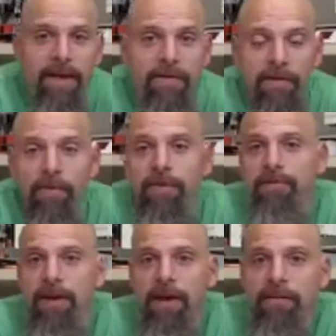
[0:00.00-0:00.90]
So we
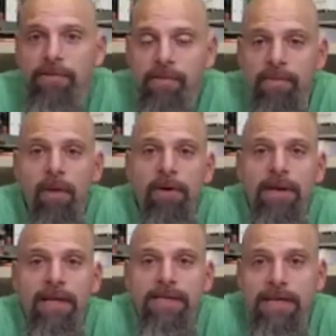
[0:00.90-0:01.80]
sent out some small
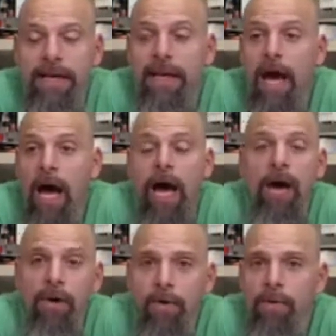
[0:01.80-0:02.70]
kits, and uh
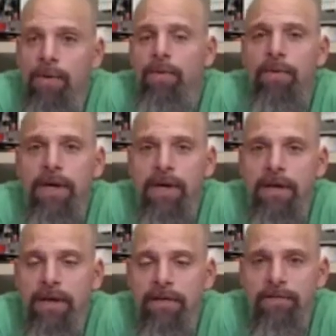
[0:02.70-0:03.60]
oh, we
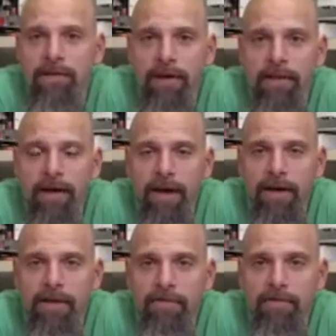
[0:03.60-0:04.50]
didn't send the hot
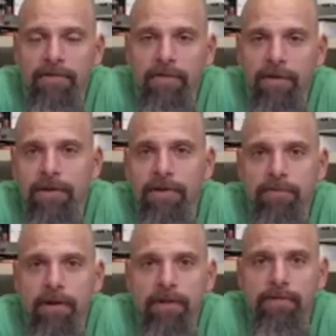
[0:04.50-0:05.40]
ends. So he's
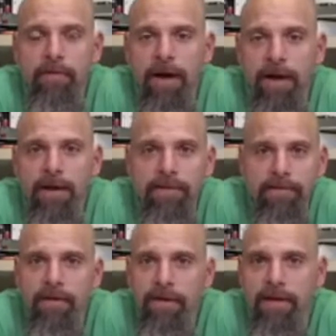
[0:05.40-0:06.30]
running some hot ends
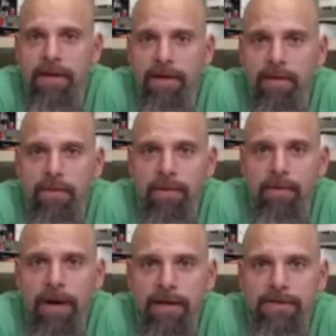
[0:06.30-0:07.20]
to get there with the
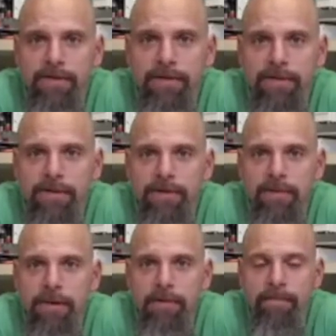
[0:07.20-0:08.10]
packages that are
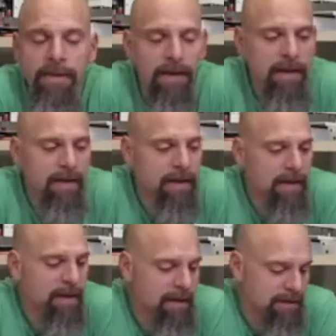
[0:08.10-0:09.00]
shipping,
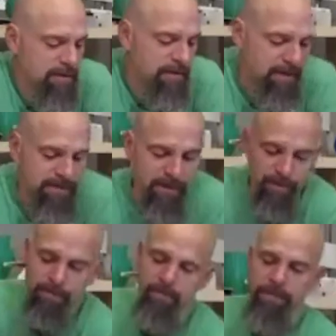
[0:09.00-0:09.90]
that shipped out. So
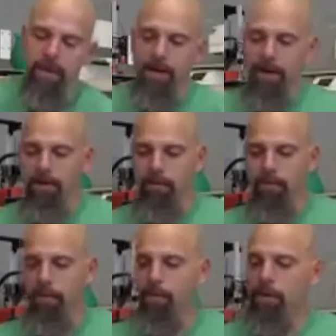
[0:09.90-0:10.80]
uh,
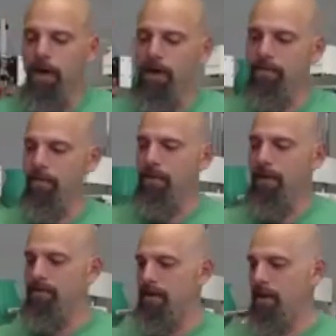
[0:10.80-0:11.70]
we won't have our
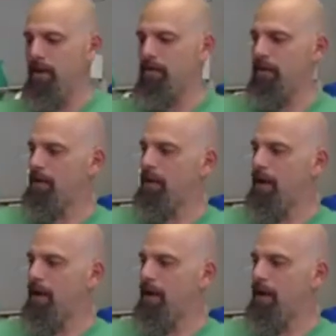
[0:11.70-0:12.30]
beloved Dave here.